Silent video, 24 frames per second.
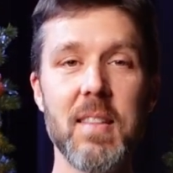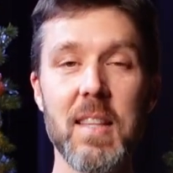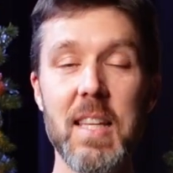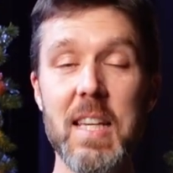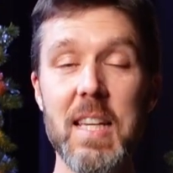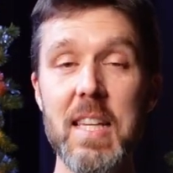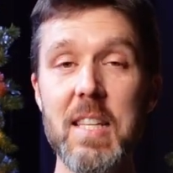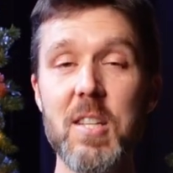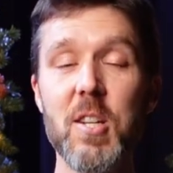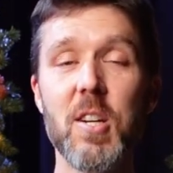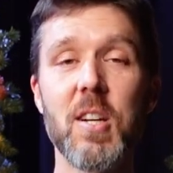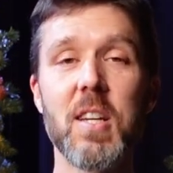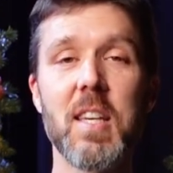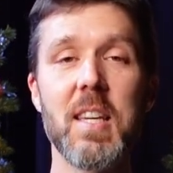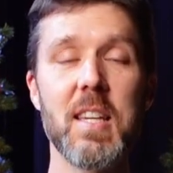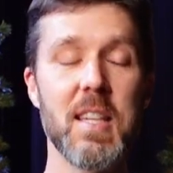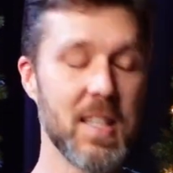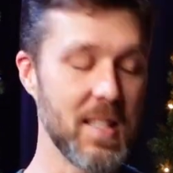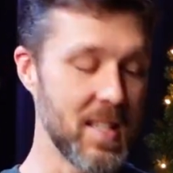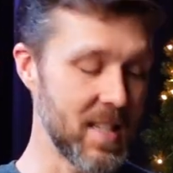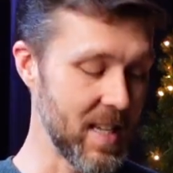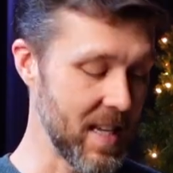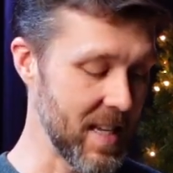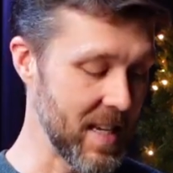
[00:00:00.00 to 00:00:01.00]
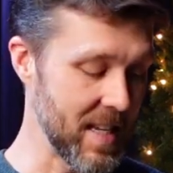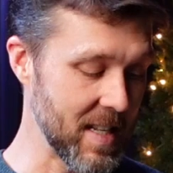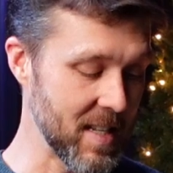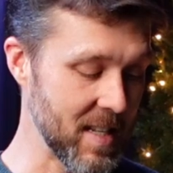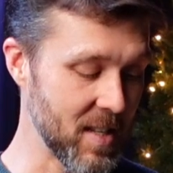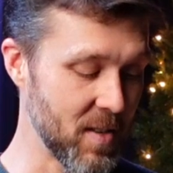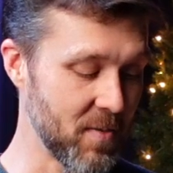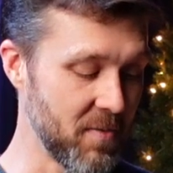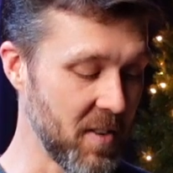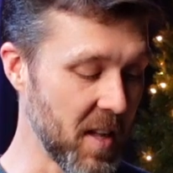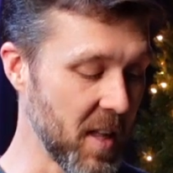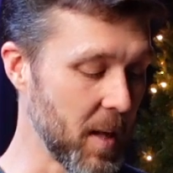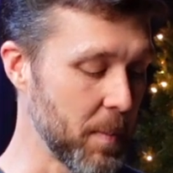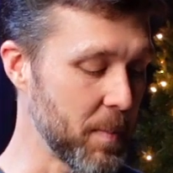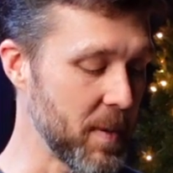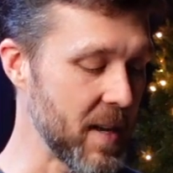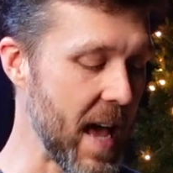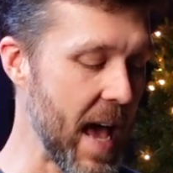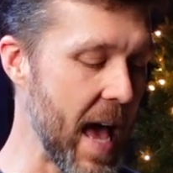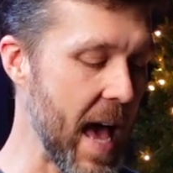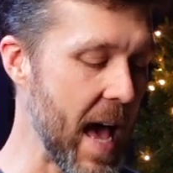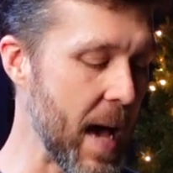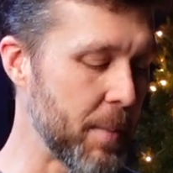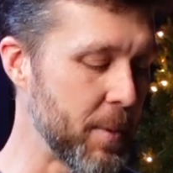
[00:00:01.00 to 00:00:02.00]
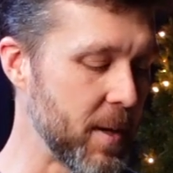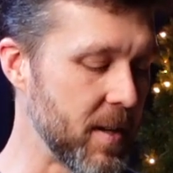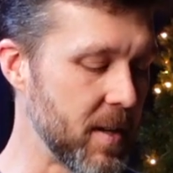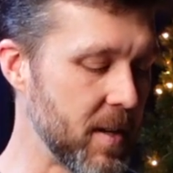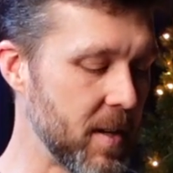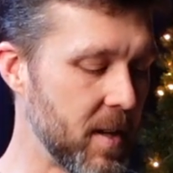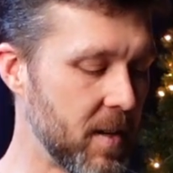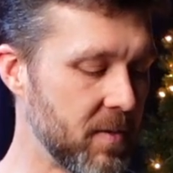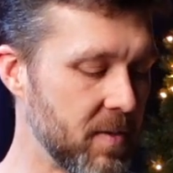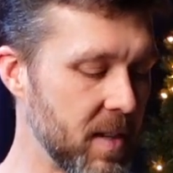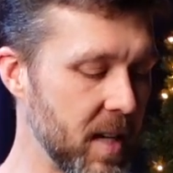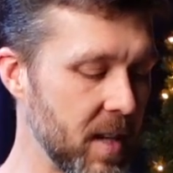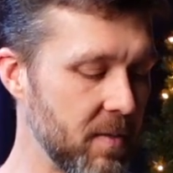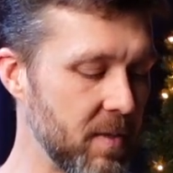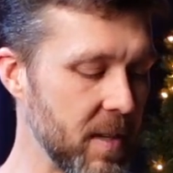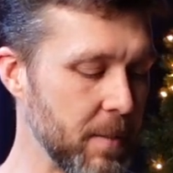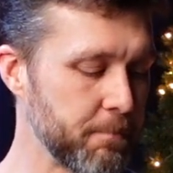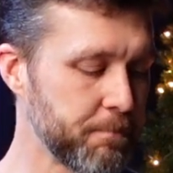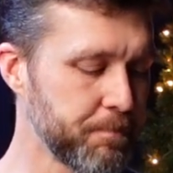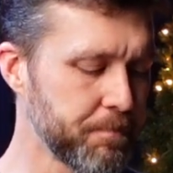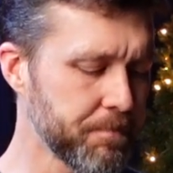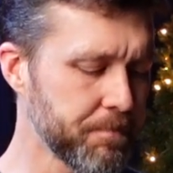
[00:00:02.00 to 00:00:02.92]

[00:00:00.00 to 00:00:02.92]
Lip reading: Lead your kids in developing a habit of giving.